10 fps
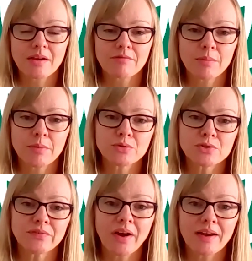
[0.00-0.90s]
From the
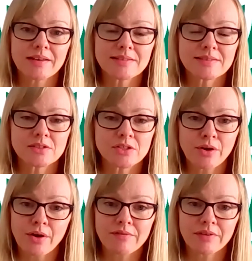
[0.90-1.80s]
bushfires to
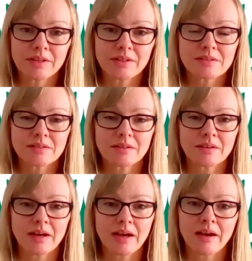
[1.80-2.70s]
COVID,
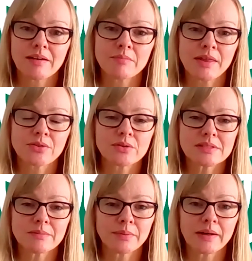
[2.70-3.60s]
my
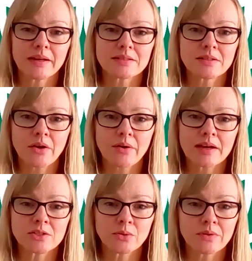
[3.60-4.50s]
thoughts and prayers go
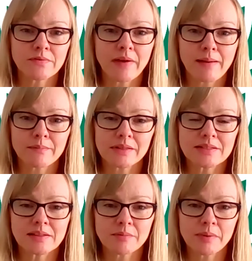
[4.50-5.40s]
out to all the families
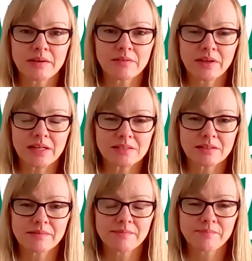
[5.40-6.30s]
that have been
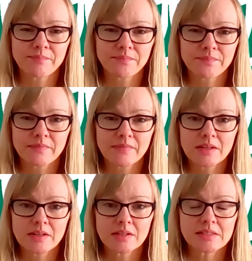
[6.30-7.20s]
affected.
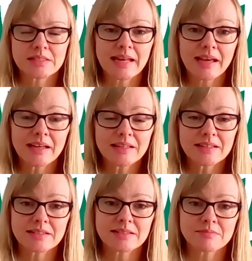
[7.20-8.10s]
Today
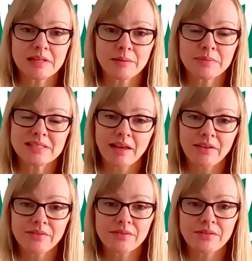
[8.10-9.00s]
is September
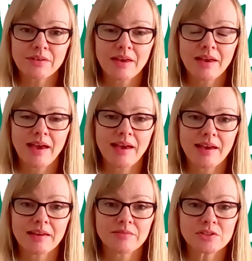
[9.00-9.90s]
10th
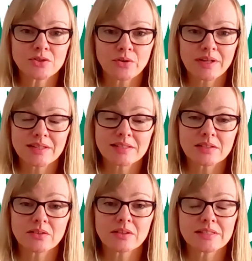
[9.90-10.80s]
and Victoria is
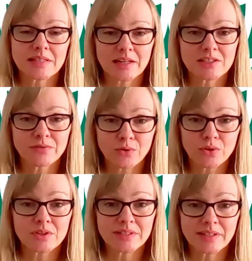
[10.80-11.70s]
still in stage 4
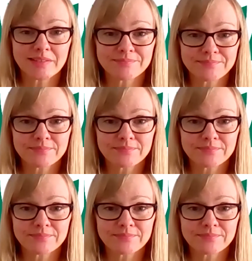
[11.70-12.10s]
lockdown.